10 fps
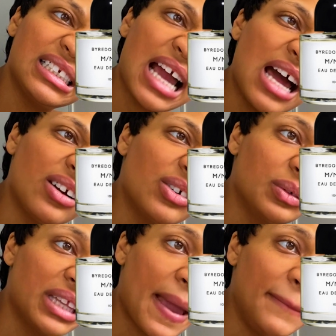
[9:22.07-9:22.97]
I don't know
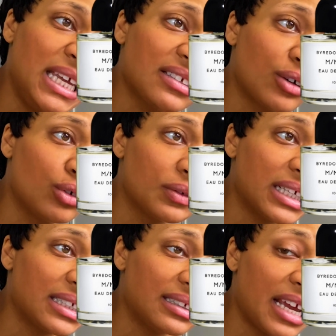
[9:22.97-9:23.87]
what that means. I don't know if
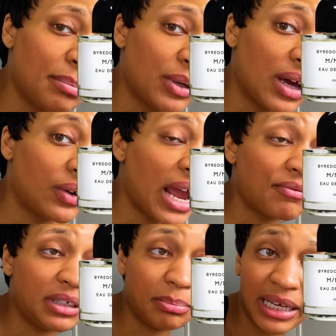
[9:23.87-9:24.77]
that's a typo. I don't have
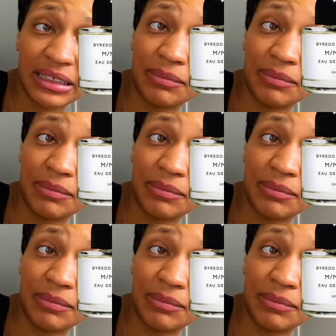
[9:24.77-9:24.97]
any pets.